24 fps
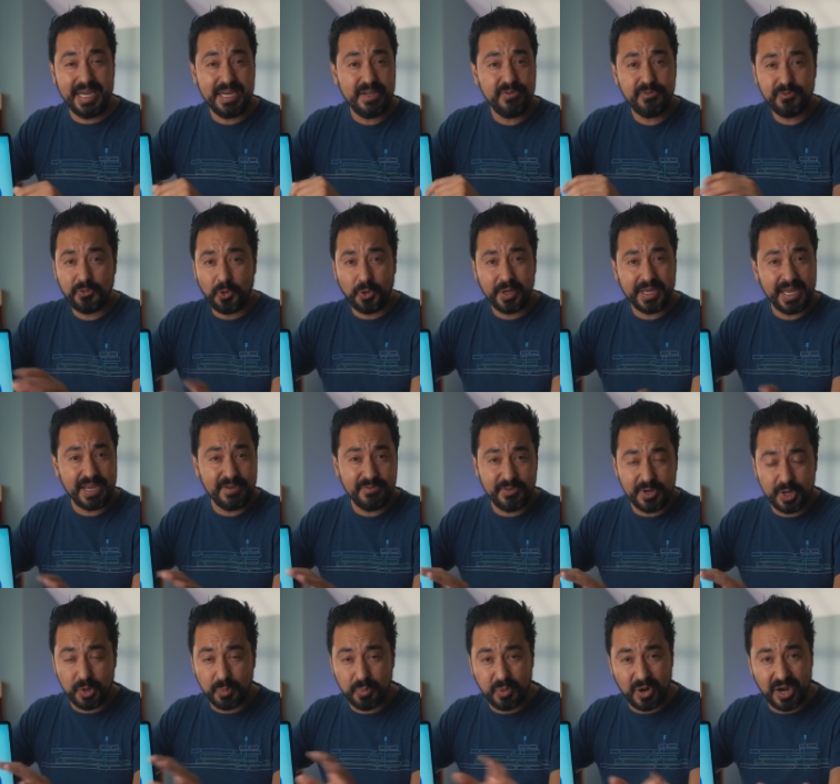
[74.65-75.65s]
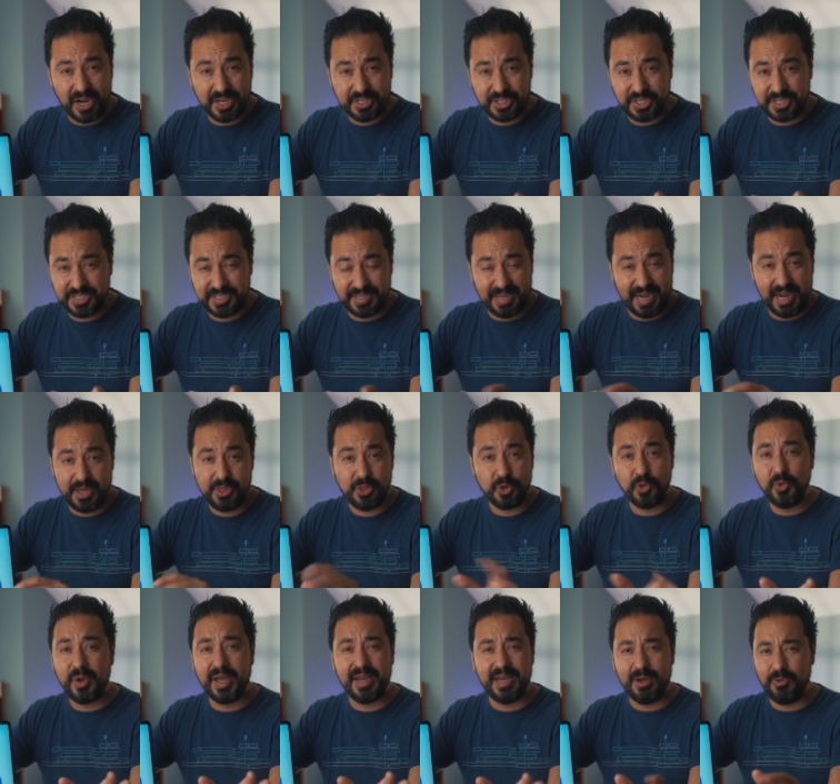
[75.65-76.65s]
any 4K video projects that I
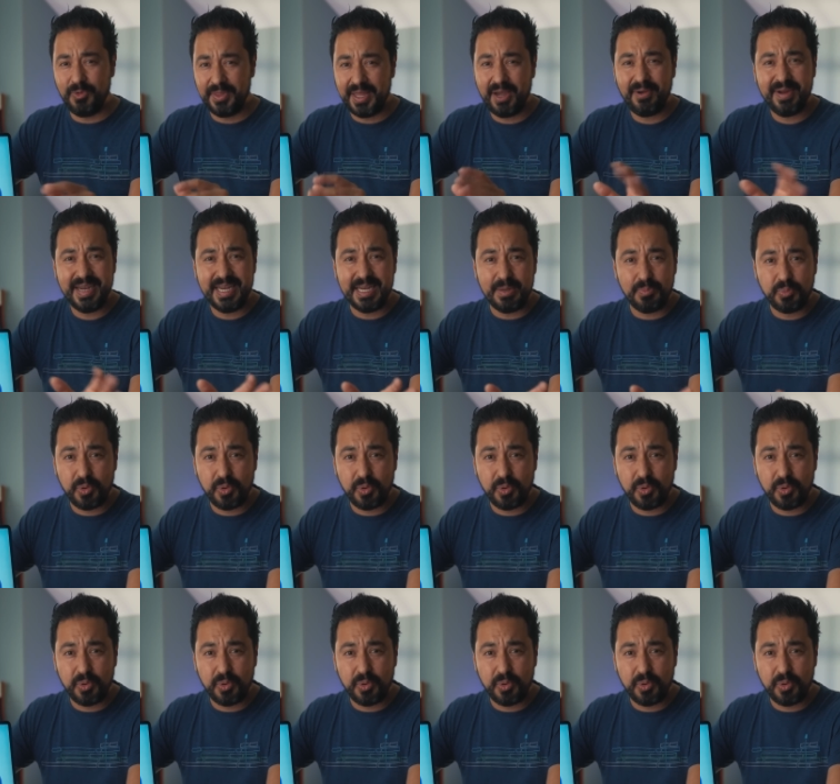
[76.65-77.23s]
threw at it without any